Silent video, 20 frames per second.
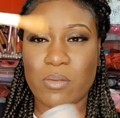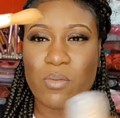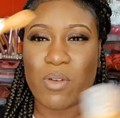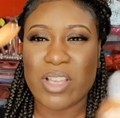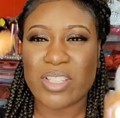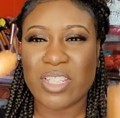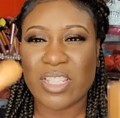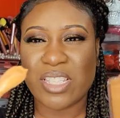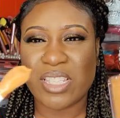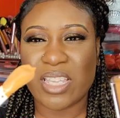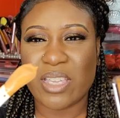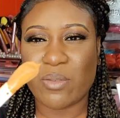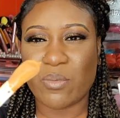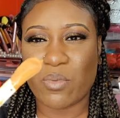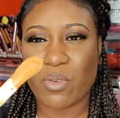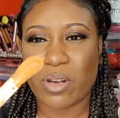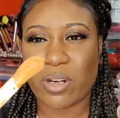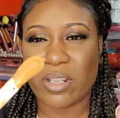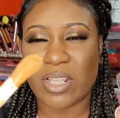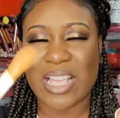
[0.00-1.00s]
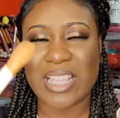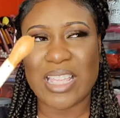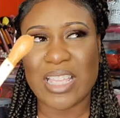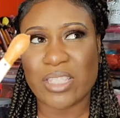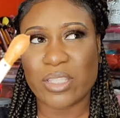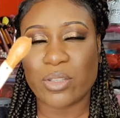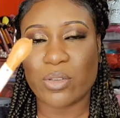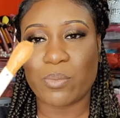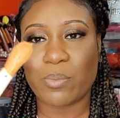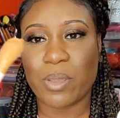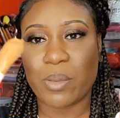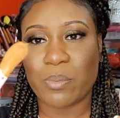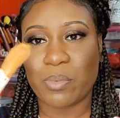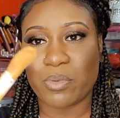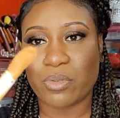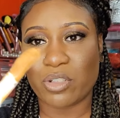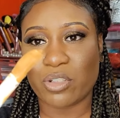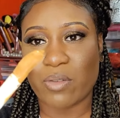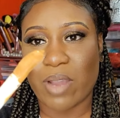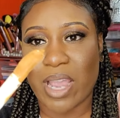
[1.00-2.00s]
well, I just seen one, I think two
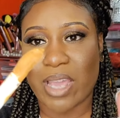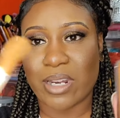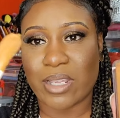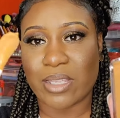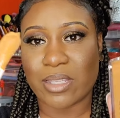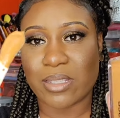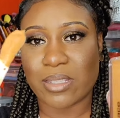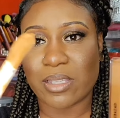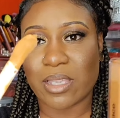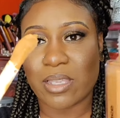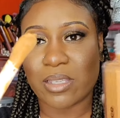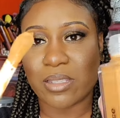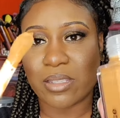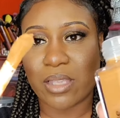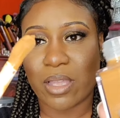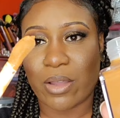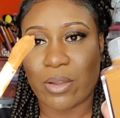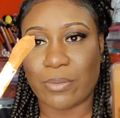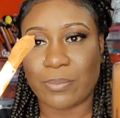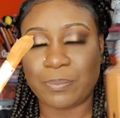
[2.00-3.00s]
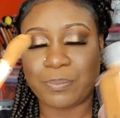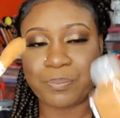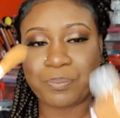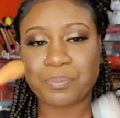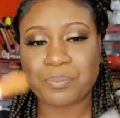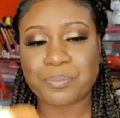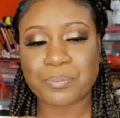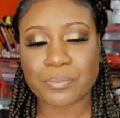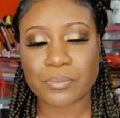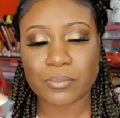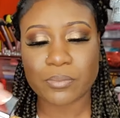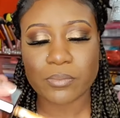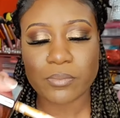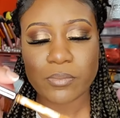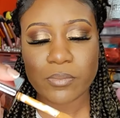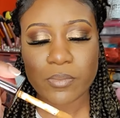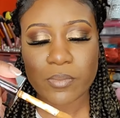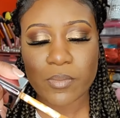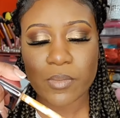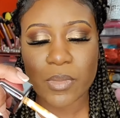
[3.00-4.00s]
people try this. So,
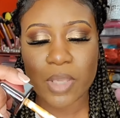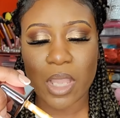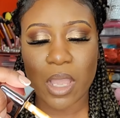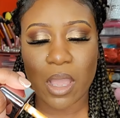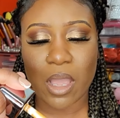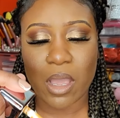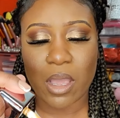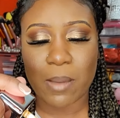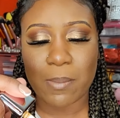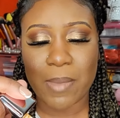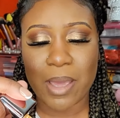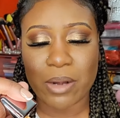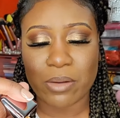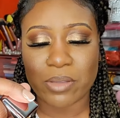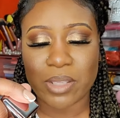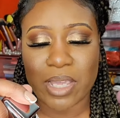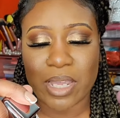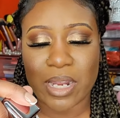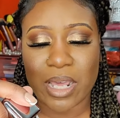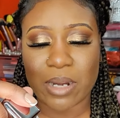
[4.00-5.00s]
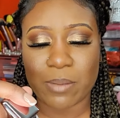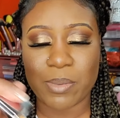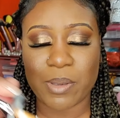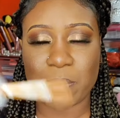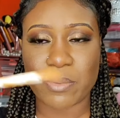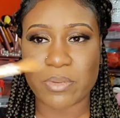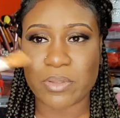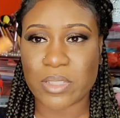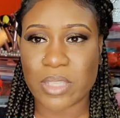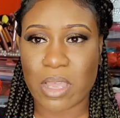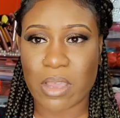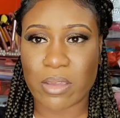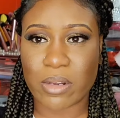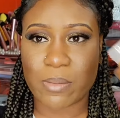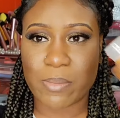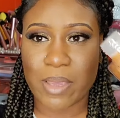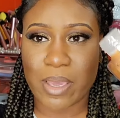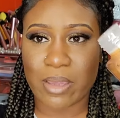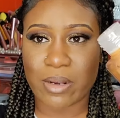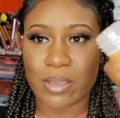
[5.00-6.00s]
um, I don't think a lot of people was
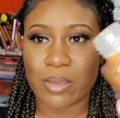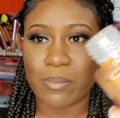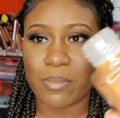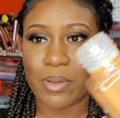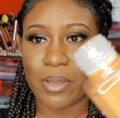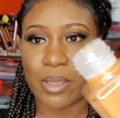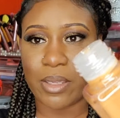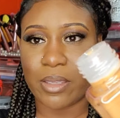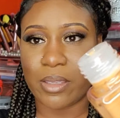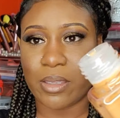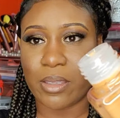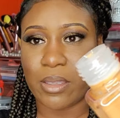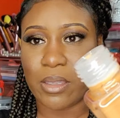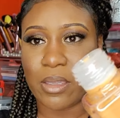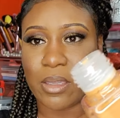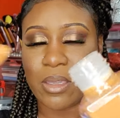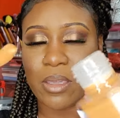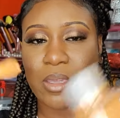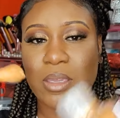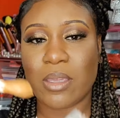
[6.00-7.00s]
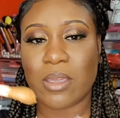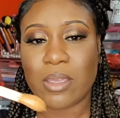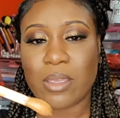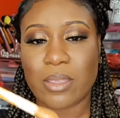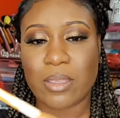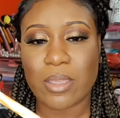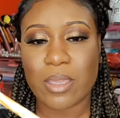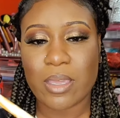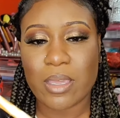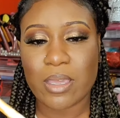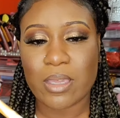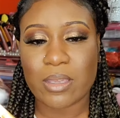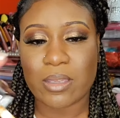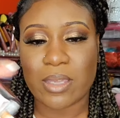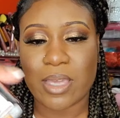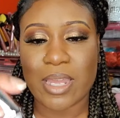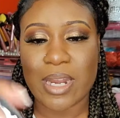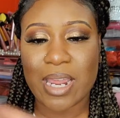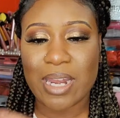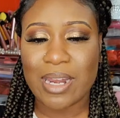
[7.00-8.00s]
talking about it, but
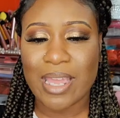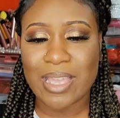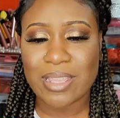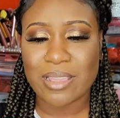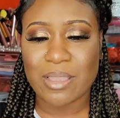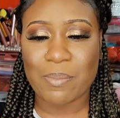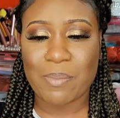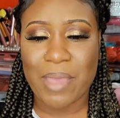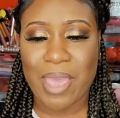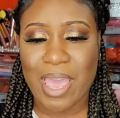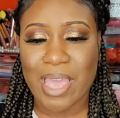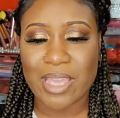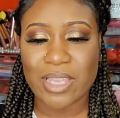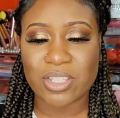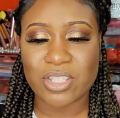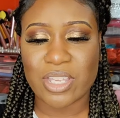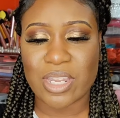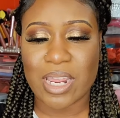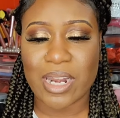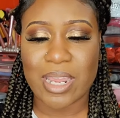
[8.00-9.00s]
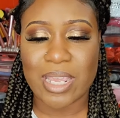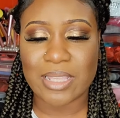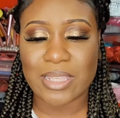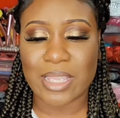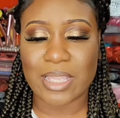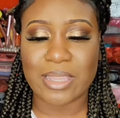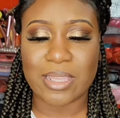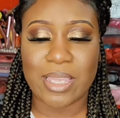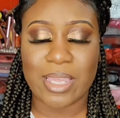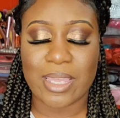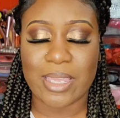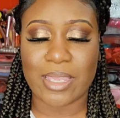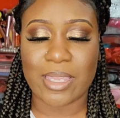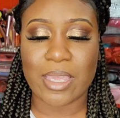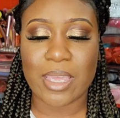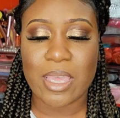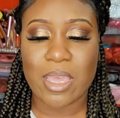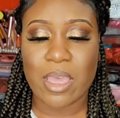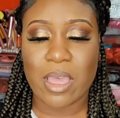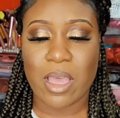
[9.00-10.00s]
yeah, and I like the packaging. I like that they
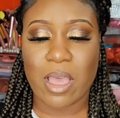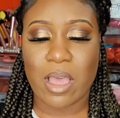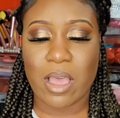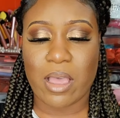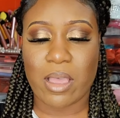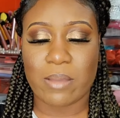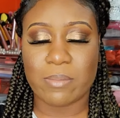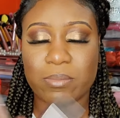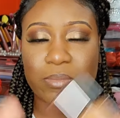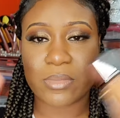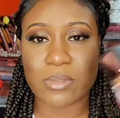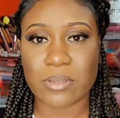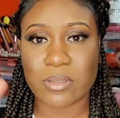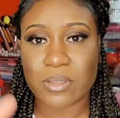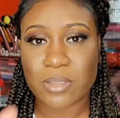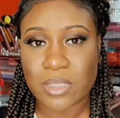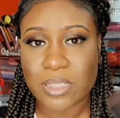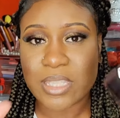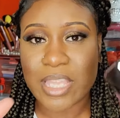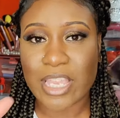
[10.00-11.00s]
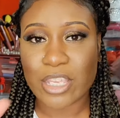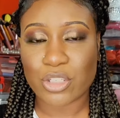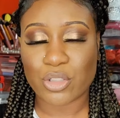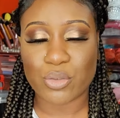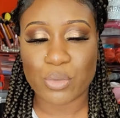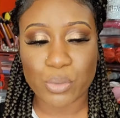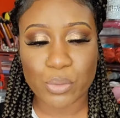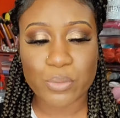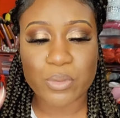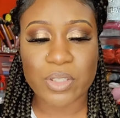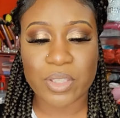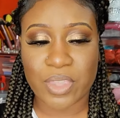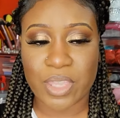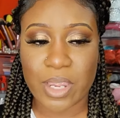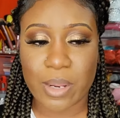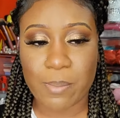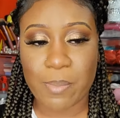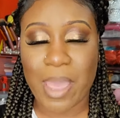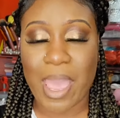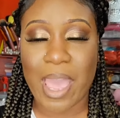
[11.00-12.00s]
um, stay true to their